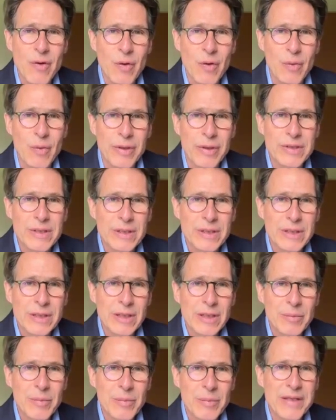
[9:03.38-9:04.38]
forward,
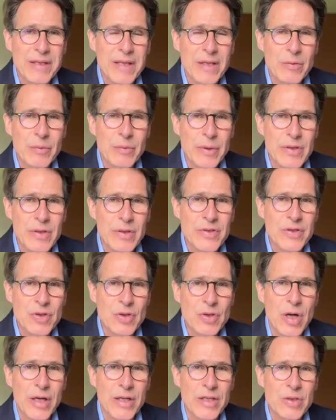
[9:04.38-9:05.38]
but that we also
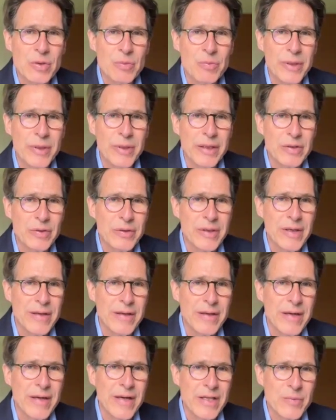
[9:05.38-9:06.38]
try to bring
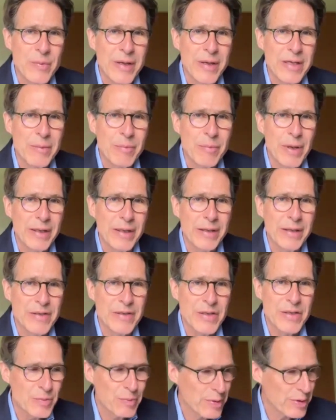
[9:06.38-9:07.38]
together as many
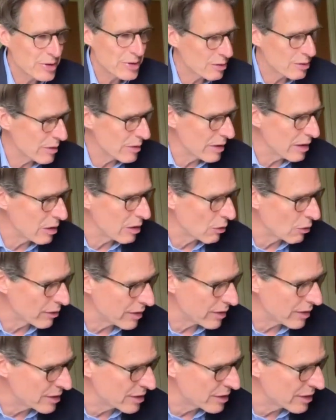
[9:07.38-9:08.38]
partners as possible along
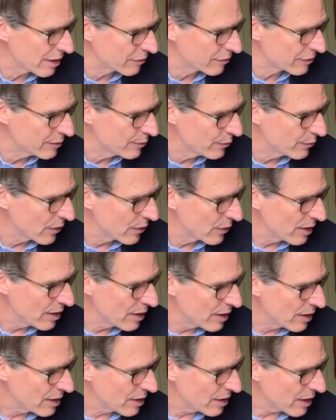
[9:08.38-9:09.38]
these 7
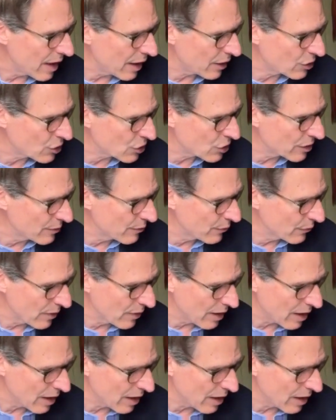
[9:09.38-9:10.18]
action